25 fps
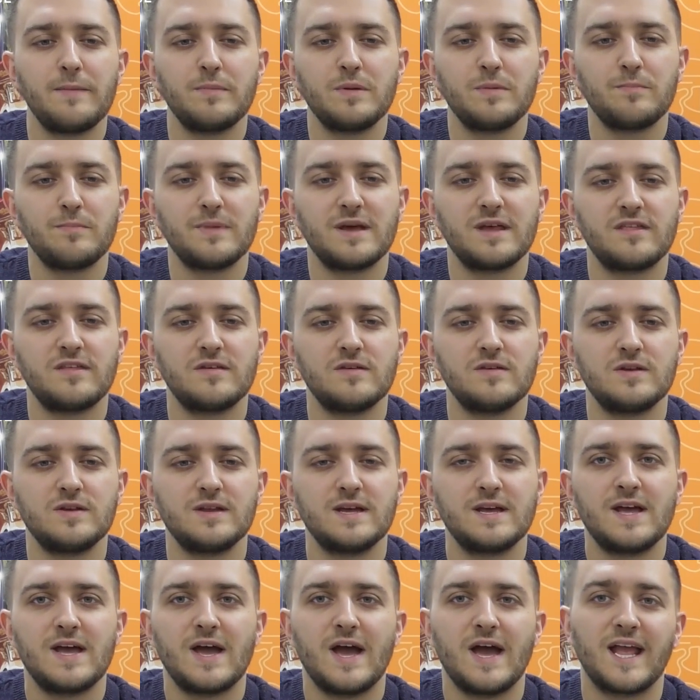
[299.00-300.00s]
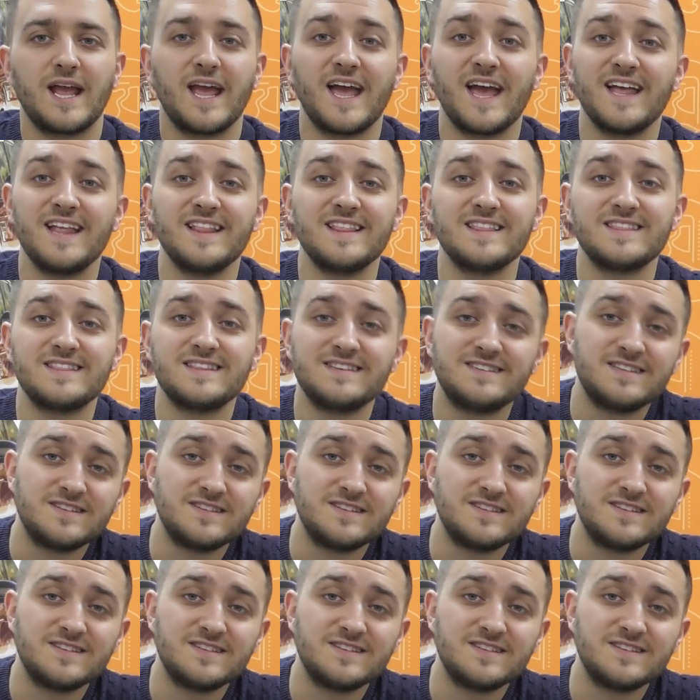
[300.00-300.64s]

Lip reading: payment method, again,